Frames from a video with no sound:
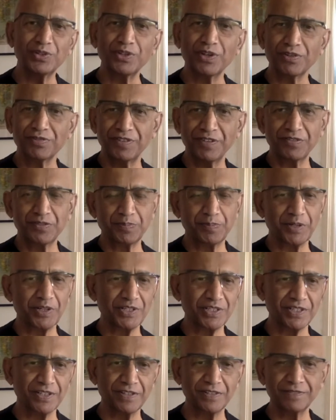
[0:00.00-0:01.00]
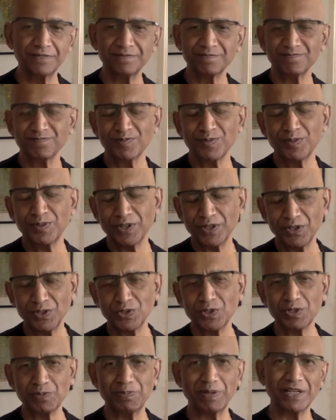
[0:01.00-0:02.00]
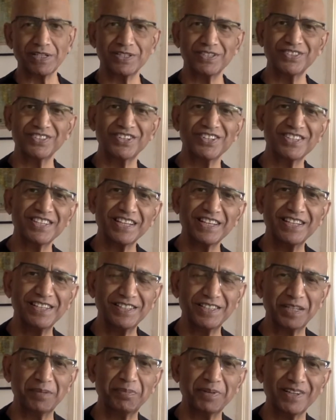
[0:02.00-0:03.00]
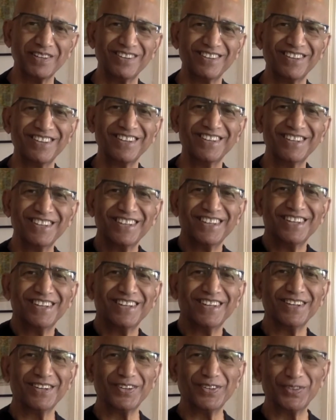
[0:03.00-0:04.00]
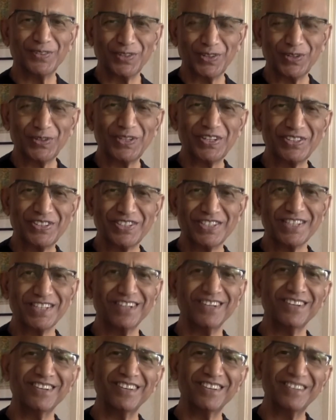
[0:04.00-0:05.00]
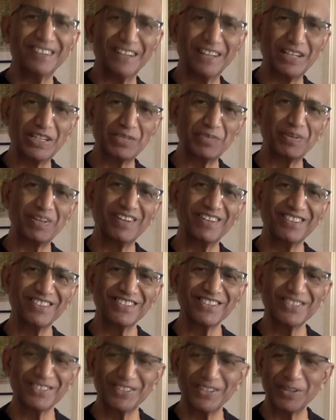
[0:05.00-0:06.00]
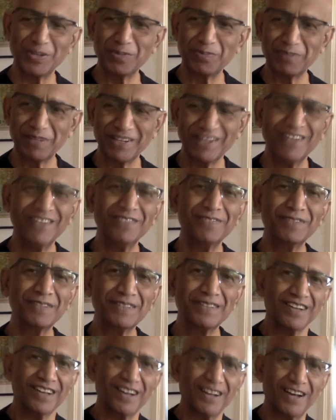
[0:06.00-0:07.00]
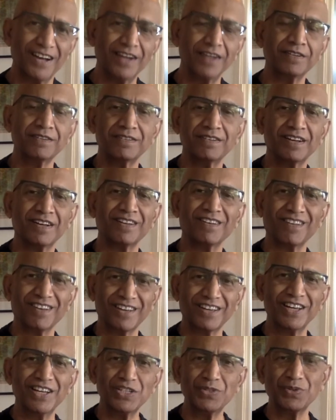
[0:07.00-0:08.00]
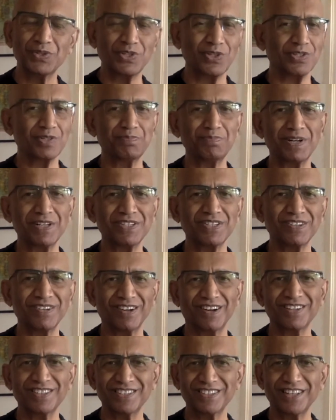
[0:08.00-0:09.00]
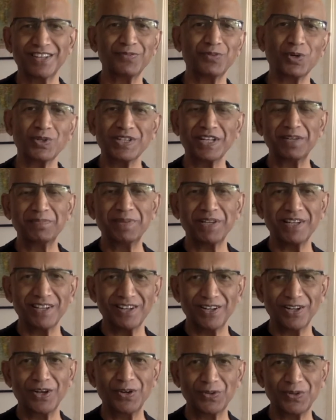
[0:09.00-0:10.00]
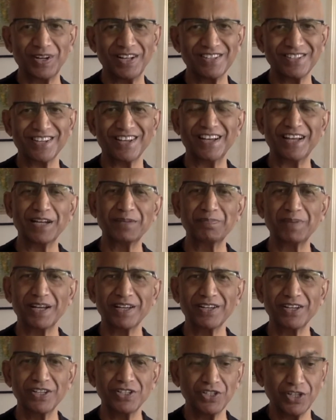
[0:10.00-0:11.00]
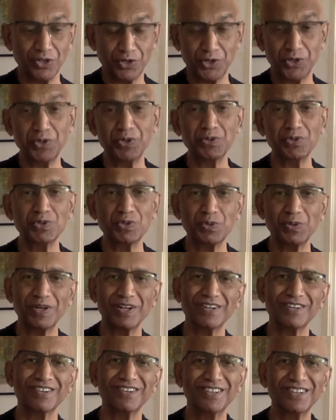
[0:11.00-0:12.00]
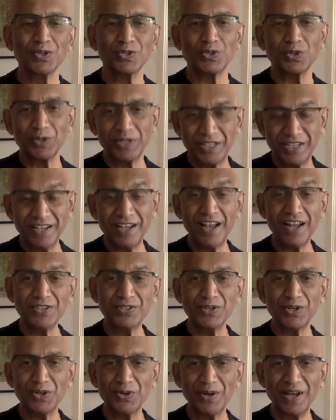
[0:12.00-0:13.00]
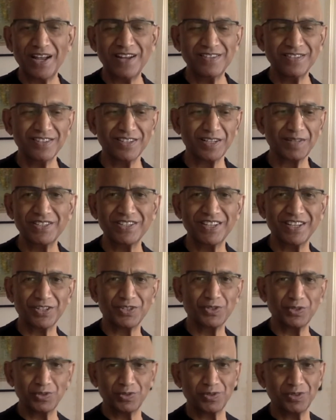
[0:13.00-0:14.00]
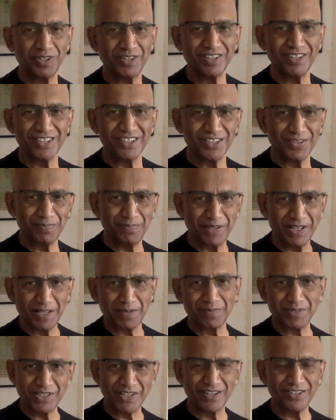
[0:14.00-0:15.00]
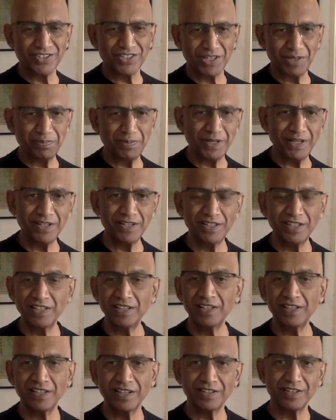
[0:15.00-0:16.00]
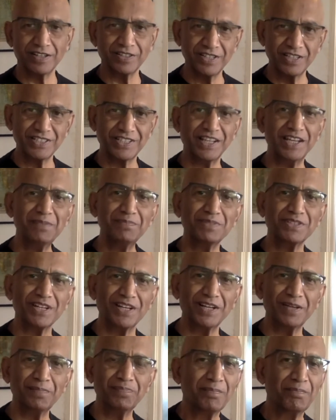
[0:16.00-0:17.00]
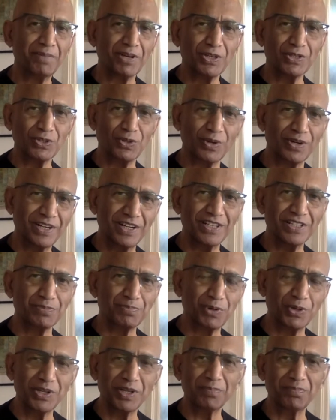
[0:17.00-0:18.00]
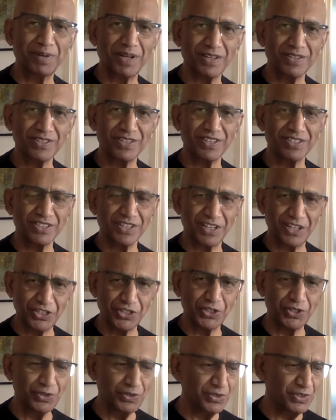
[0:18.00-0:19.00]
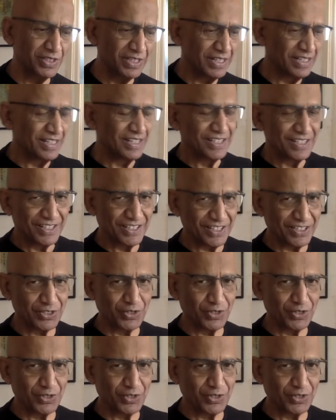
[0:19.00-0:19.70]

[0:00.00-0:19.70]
or fifth person, one of those passengers, again typically one of those Indian experiences that you pick up, had a luggage which was much larger than what can be allowed as a hand baggage, a huge one. So he had to now handle him. He had to make him stand separately, and at the same time, because already his boarding pass is issued, he has